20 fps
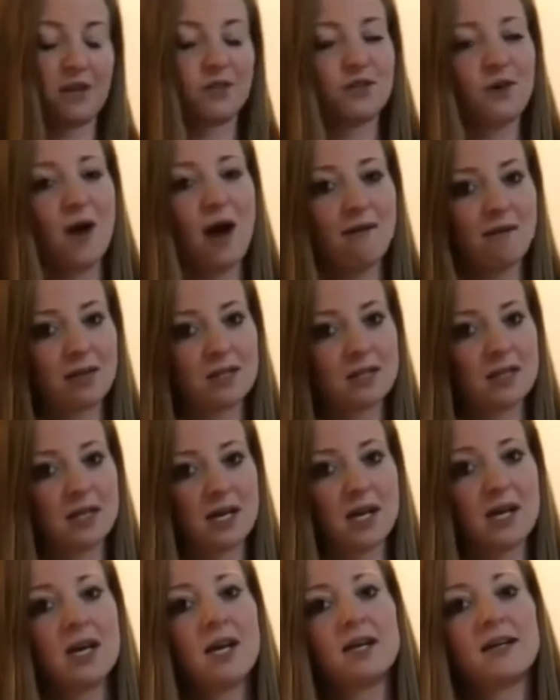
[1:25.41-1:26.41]
So
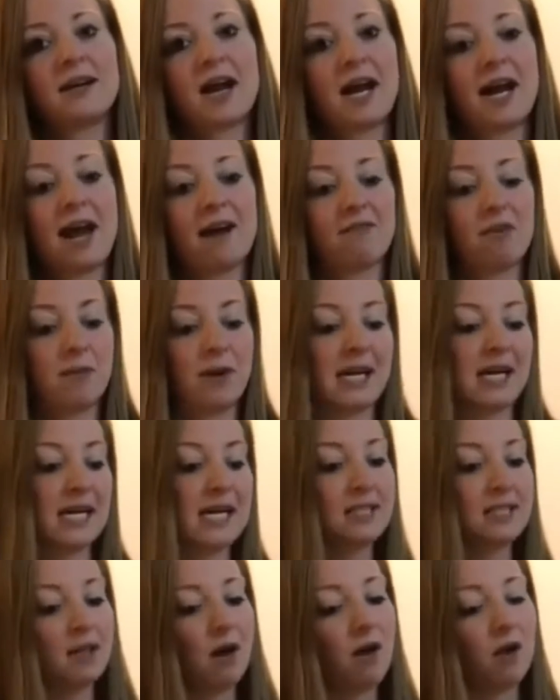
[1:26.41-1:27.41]
obviously not everybody
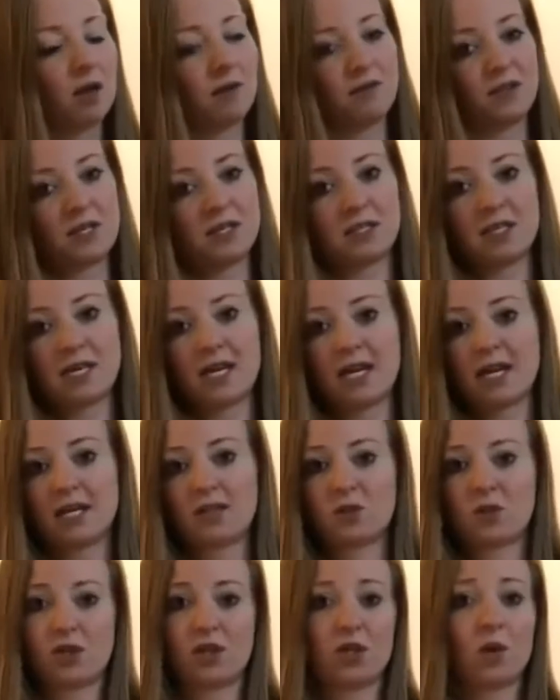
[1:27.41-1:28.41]
eats all of these
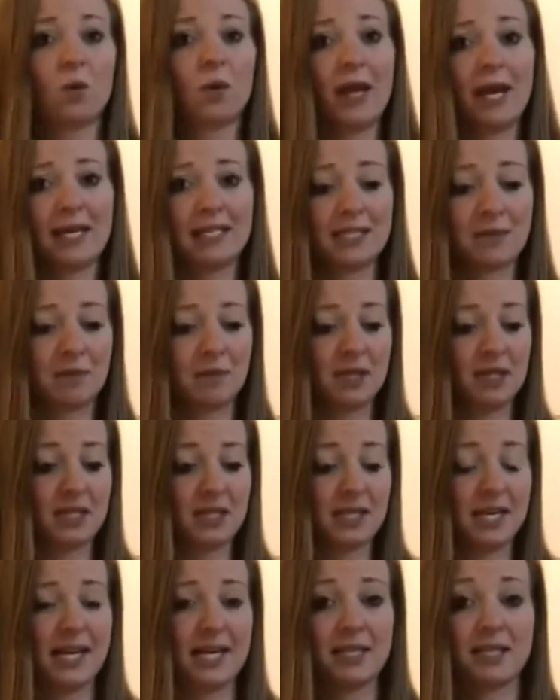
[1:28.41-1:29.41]
things, or you don't like some of these
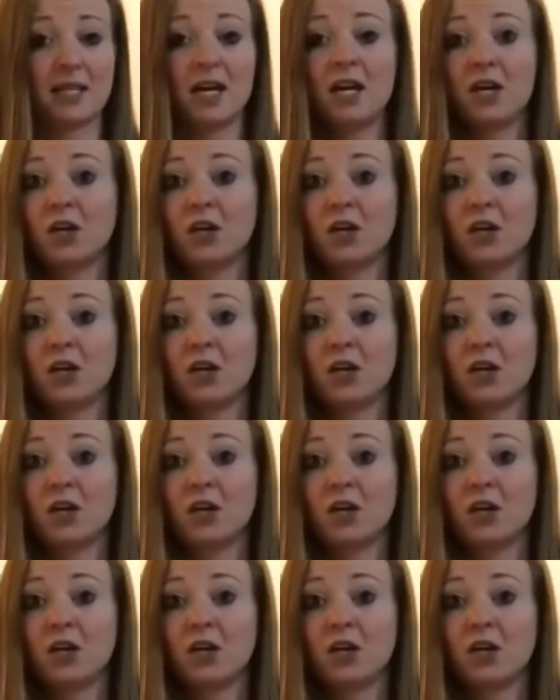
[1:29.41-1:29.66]
things.